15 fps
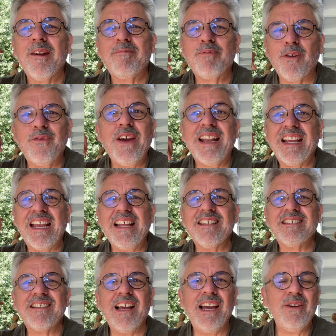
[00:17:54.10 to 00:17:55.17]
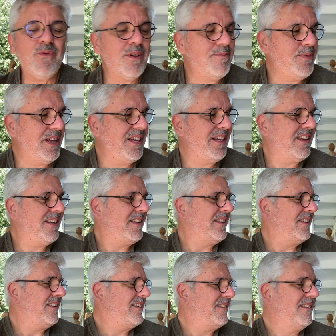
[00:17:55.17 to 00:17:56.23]
Prophetic insight would
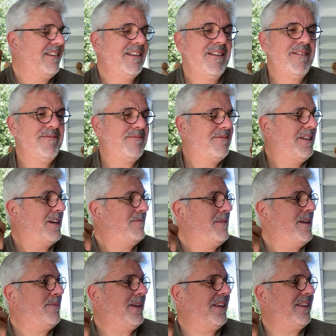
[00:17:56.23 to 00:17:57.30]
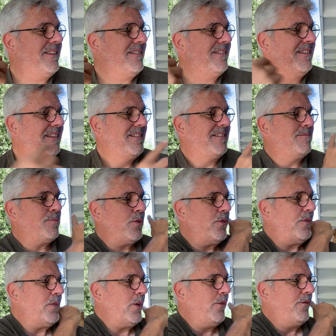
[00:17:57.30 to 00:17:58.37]
be, maybe
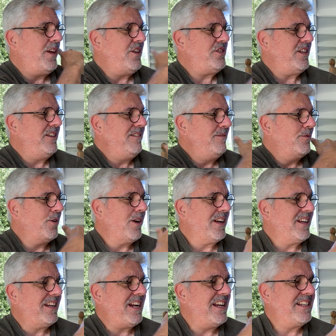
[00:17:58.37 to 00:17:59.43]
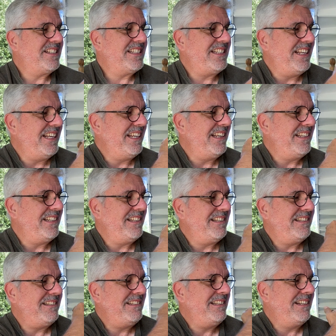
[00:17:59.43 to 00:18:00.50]
peripheral vision, where I can kind of
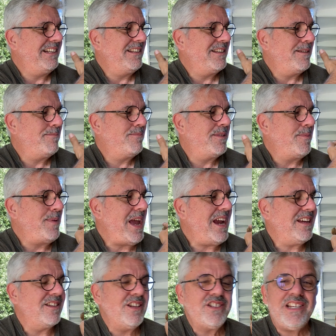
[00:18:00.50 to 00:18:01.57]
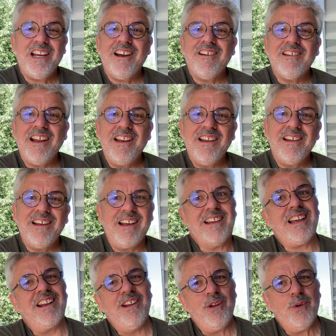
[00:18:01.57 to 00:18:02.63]
see, the back of the chair, and I kind of